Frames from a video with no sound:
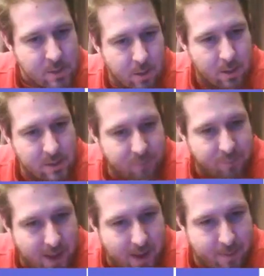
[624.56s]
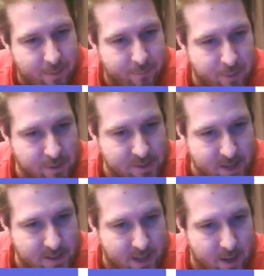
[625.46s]
So let's find the
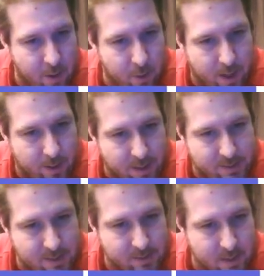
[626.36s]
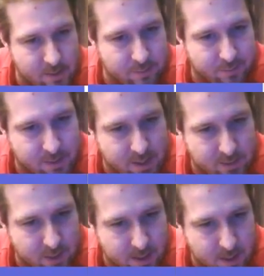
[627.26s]
vertex again. Okay, that's easy. There's the
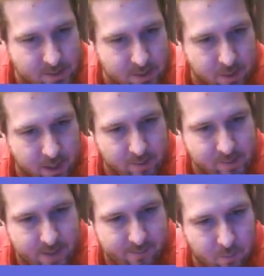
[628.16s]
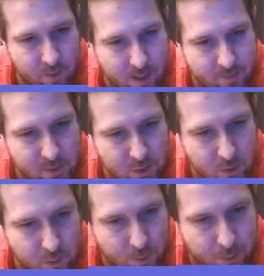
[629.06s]
vertex right there. 0, -7, 1,
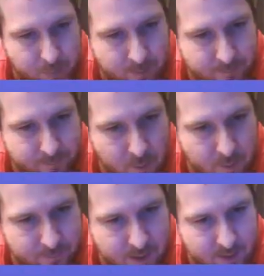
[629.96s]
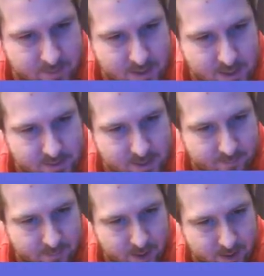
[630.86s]
2, 3, 4, 5, 6,
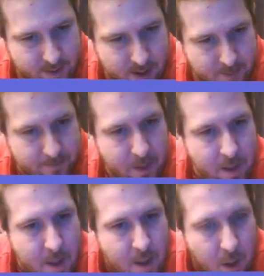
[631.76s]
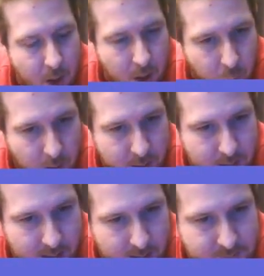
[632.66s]
7 right there.
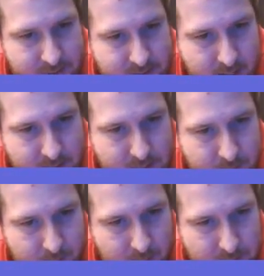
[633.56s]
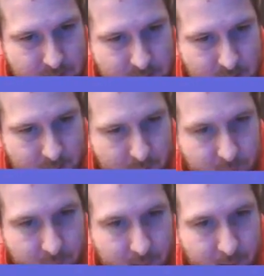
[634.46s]
1, -6 means it's going to be
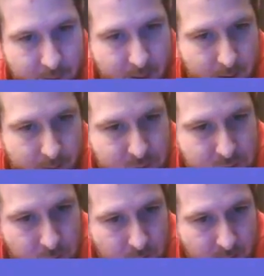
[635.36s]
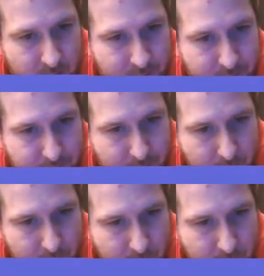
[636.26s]
right there. 2, -3,